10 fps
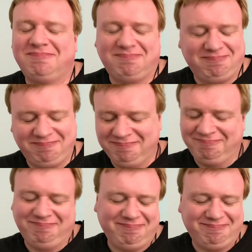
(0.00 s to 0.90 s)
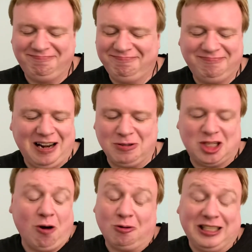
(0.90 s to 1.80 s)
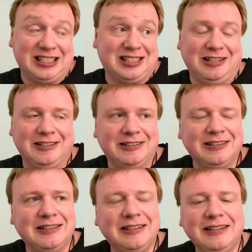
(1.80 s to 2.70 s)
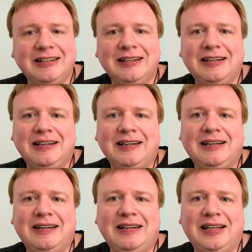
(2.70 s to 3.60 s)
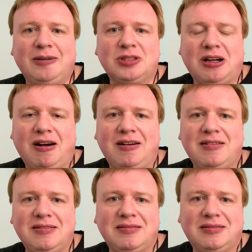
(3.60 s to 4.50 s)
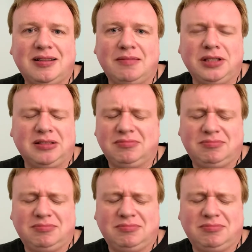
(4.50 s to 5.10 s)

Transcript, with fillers: I was totally stunned. It was all a bit confusing.